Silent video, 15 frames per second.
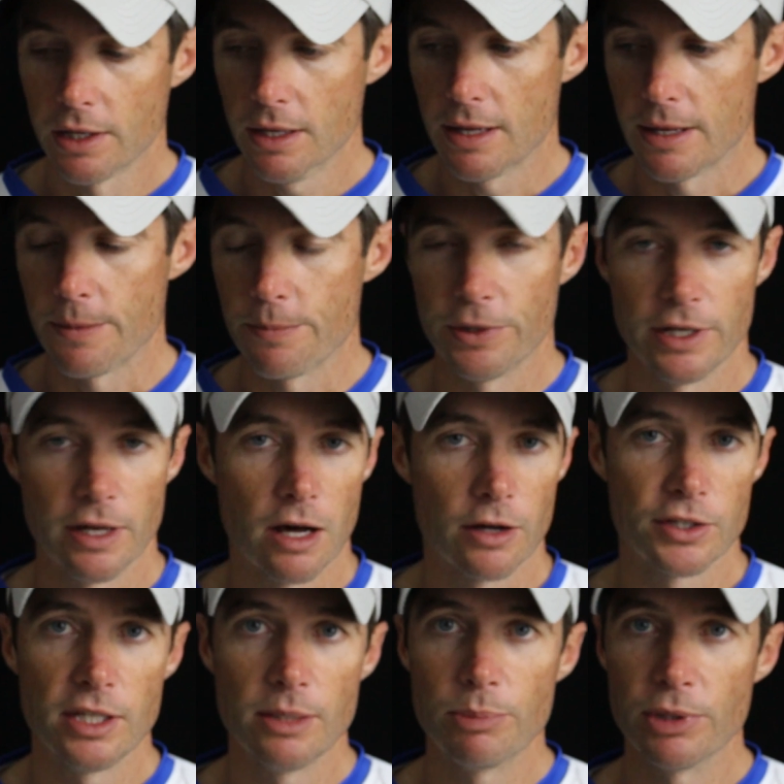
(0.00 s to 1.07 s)
Um, and
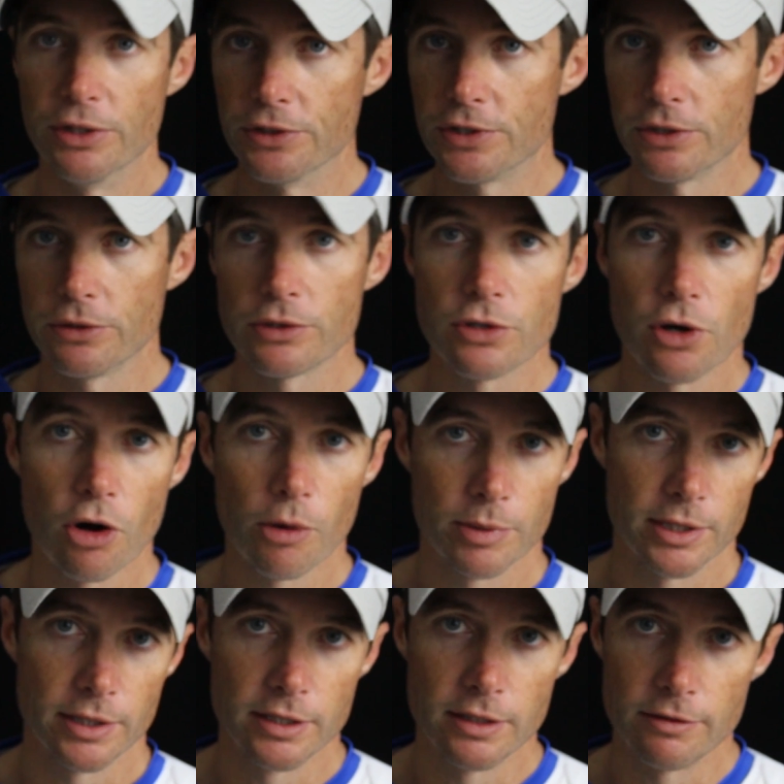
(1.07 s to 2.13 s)
I'll keep it until the
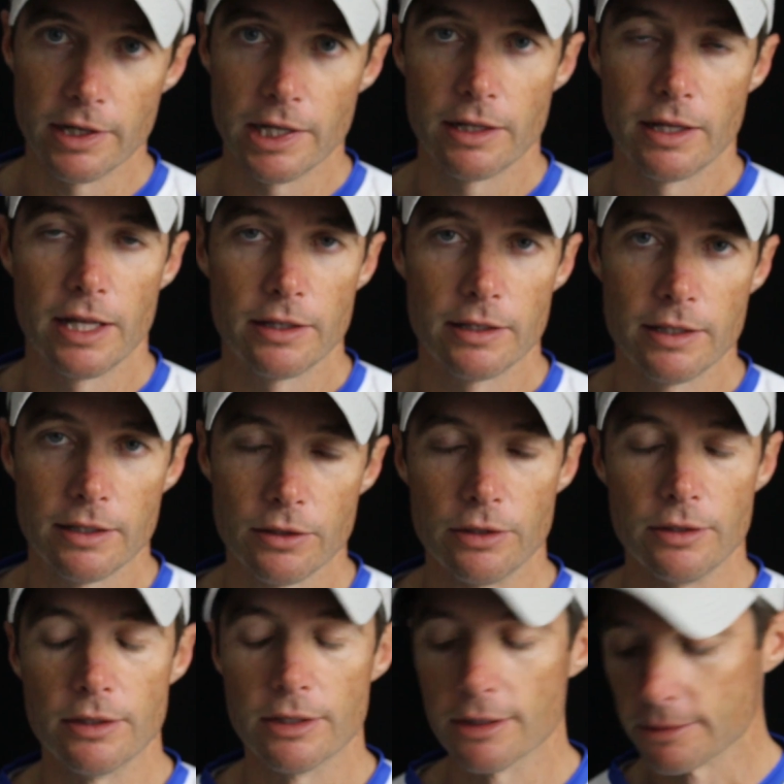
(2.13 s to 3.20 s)
tarpon leave at, at the end
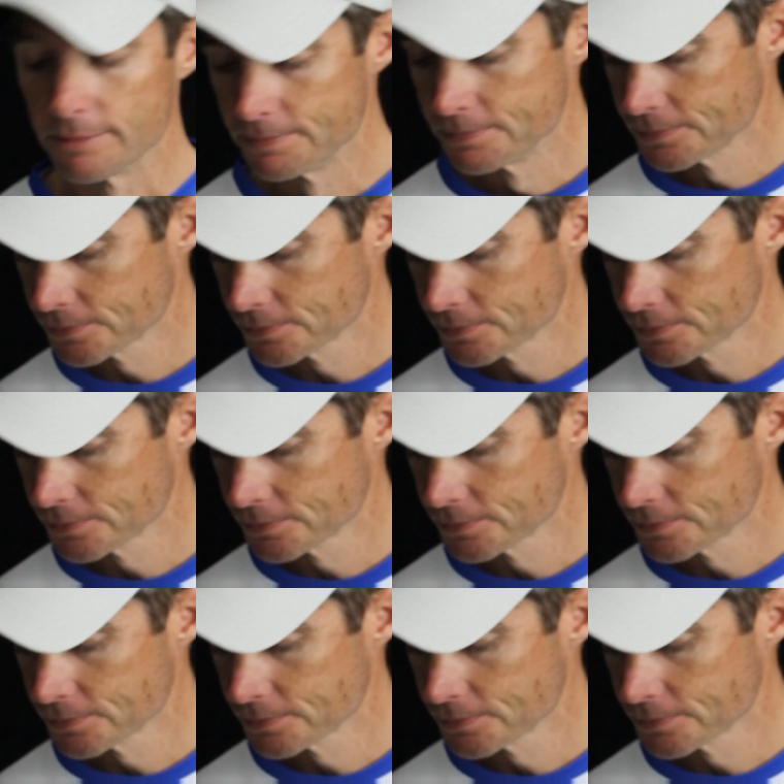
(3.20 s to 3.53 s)
of the year.